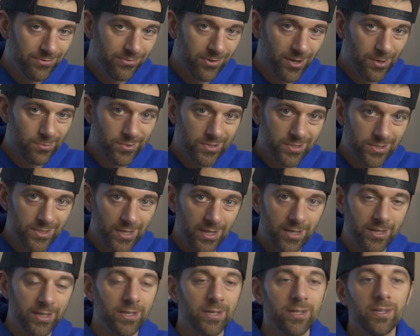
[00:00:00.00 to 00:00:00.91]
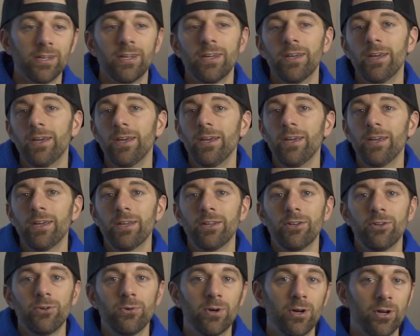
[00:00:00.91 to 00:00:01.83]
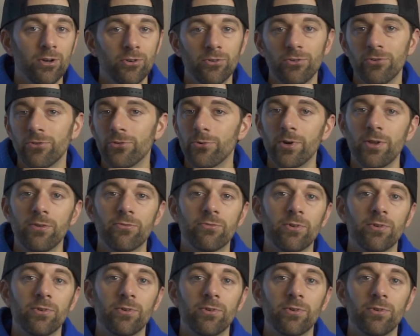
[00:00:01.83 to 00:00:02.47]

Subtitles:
frames a second. It can do 120